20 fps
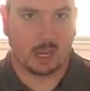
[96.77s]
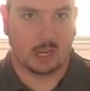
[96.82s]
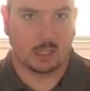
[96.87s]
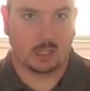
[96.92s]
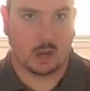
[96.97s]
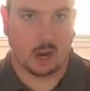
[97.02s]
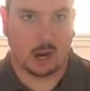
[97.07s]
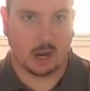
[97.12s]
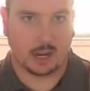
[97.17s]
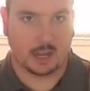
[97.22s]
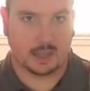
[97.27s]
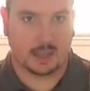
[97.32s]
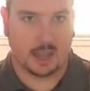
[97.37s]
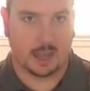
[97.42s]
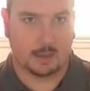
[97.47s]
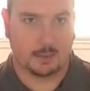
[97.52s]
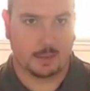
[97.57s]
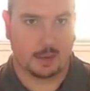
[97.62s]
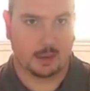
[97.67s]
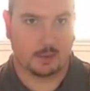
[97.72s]
target
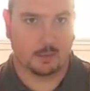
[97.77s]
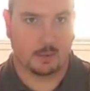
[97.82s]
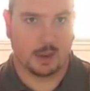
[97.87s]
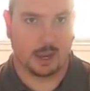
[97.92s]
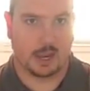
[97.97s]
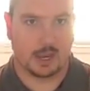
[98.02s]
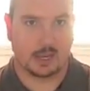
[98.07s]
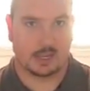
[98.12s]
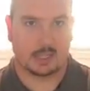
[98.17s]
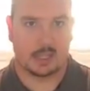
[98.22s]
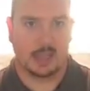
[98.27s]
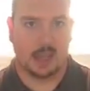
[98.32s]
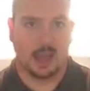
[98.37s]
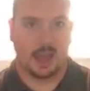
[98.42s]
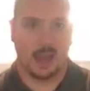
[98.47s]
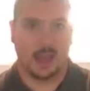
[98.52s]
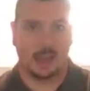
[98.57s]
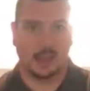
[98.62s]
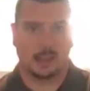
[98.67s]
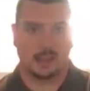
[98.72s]
them in ways
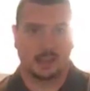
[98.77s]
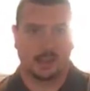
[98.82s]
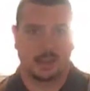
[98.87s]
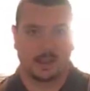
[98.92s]
that